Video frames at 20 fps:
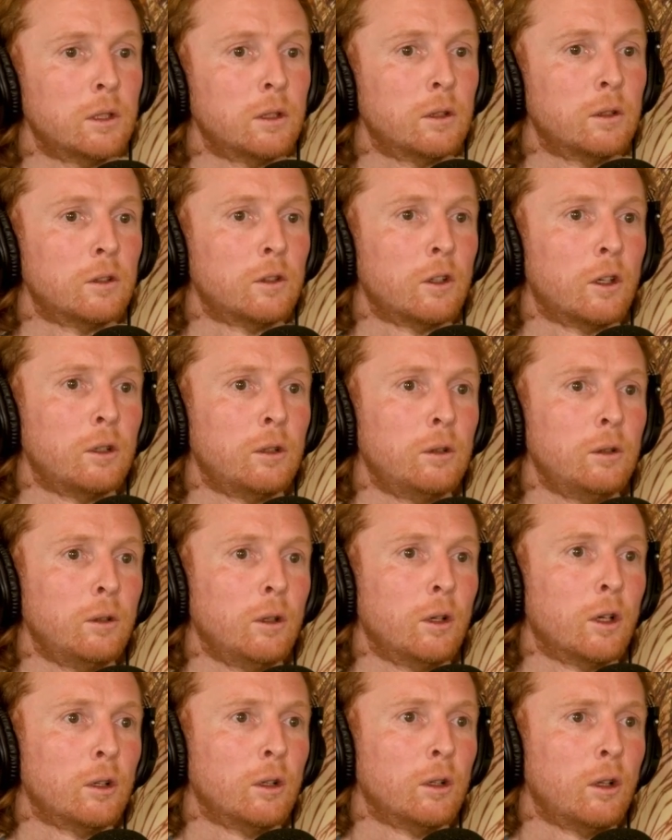So
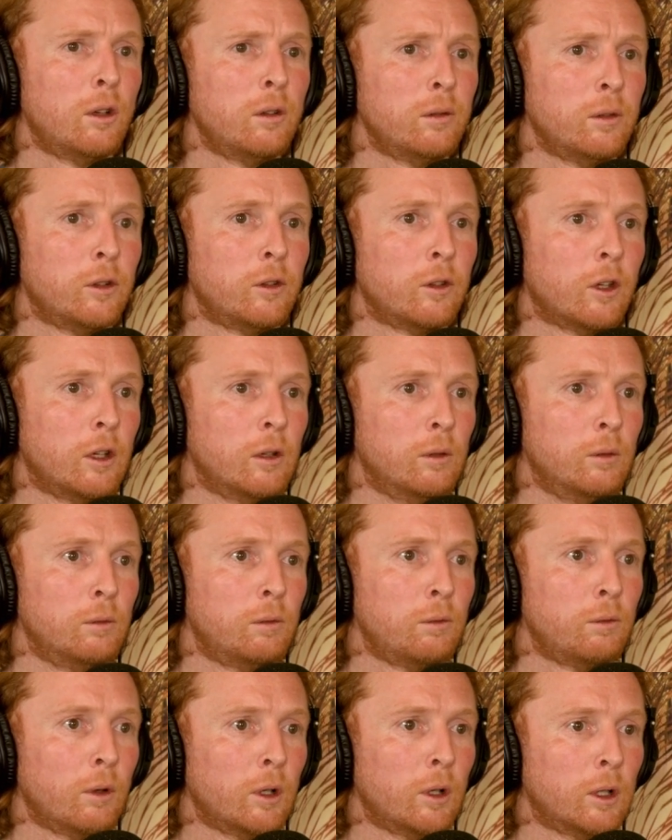a lot of us
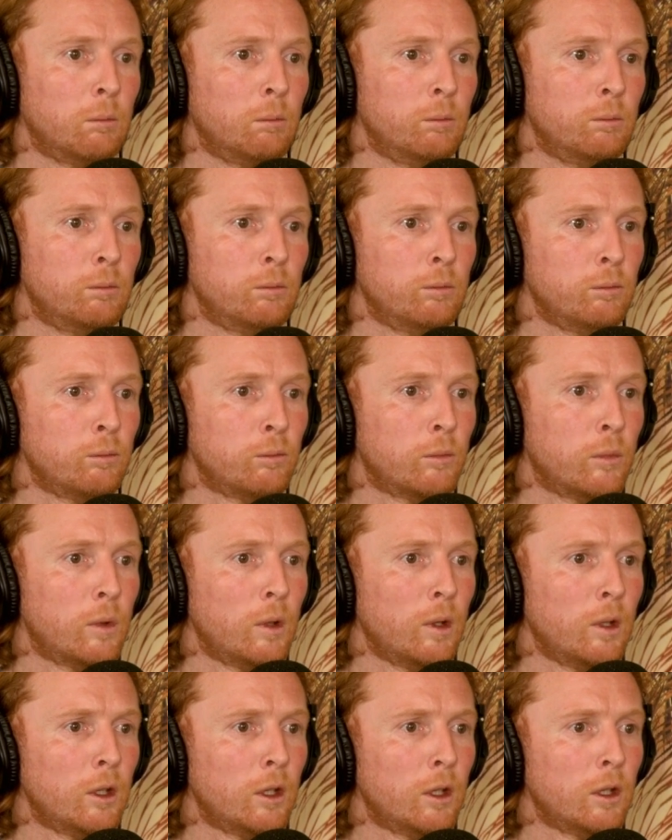have
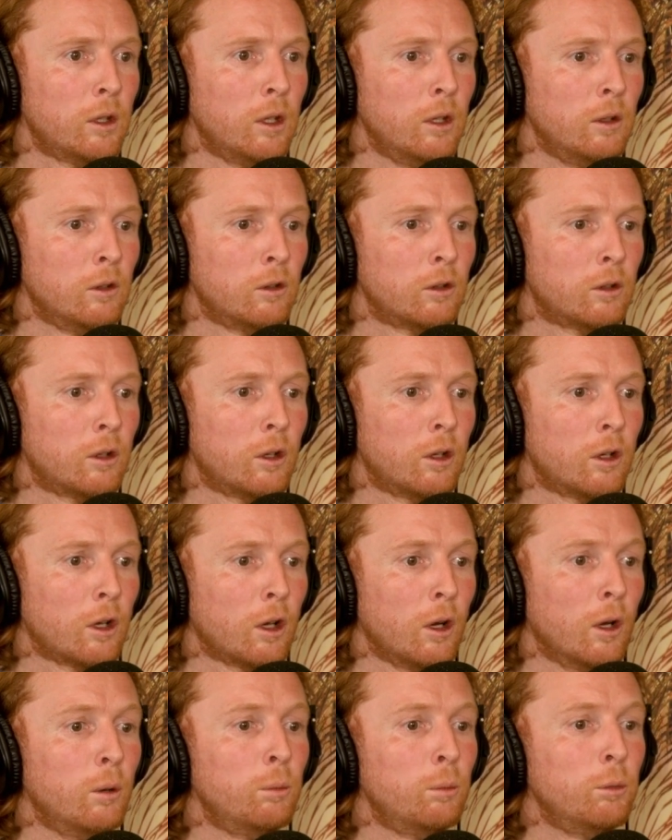these
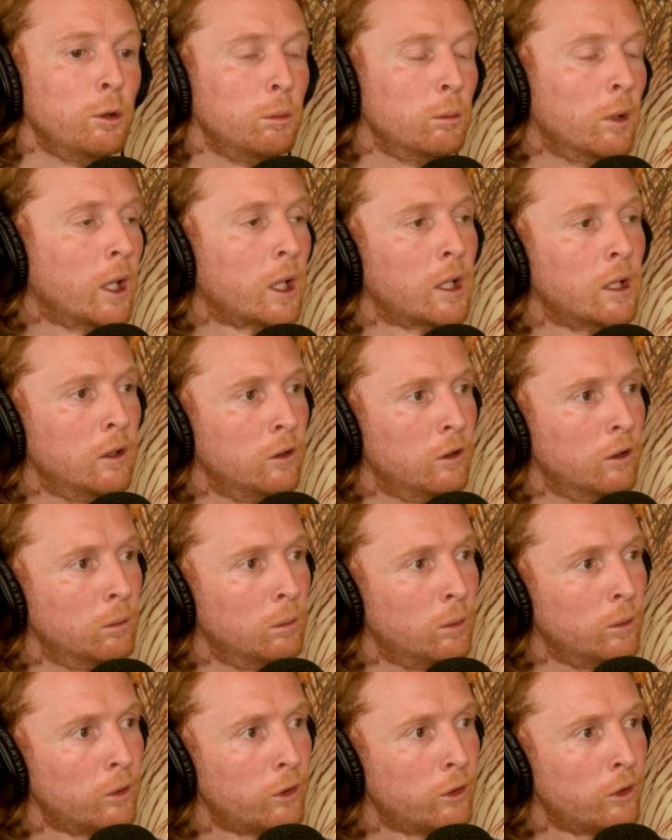coping
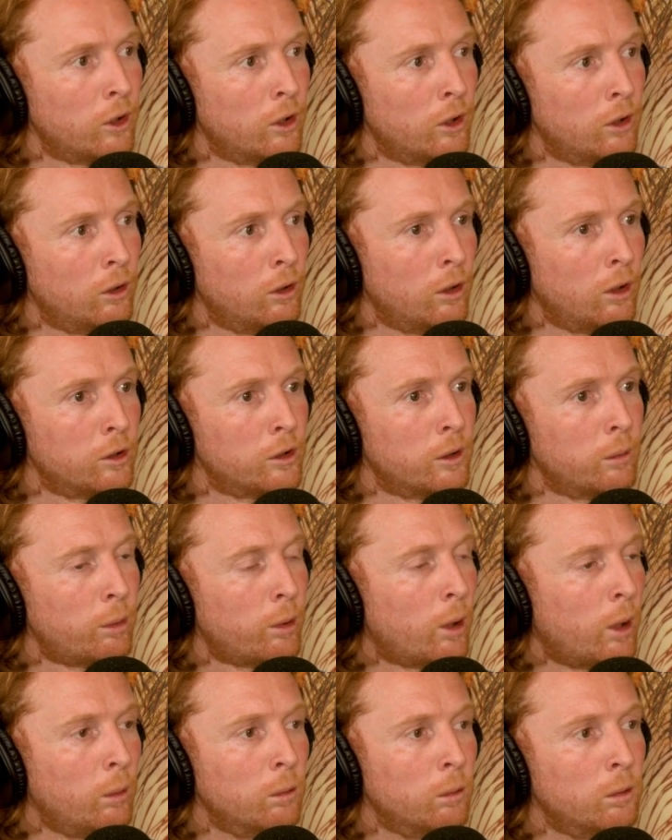mechanisms that are not the
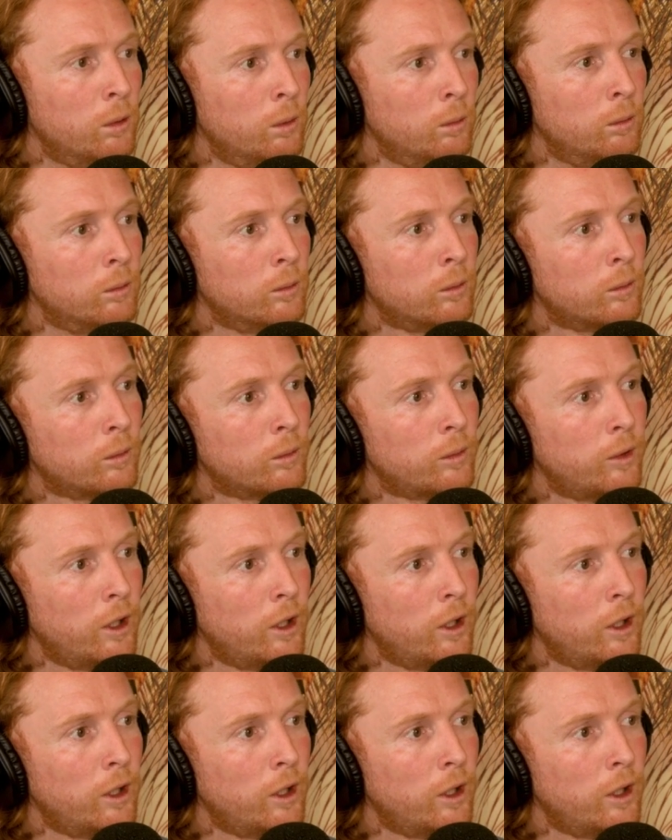problem.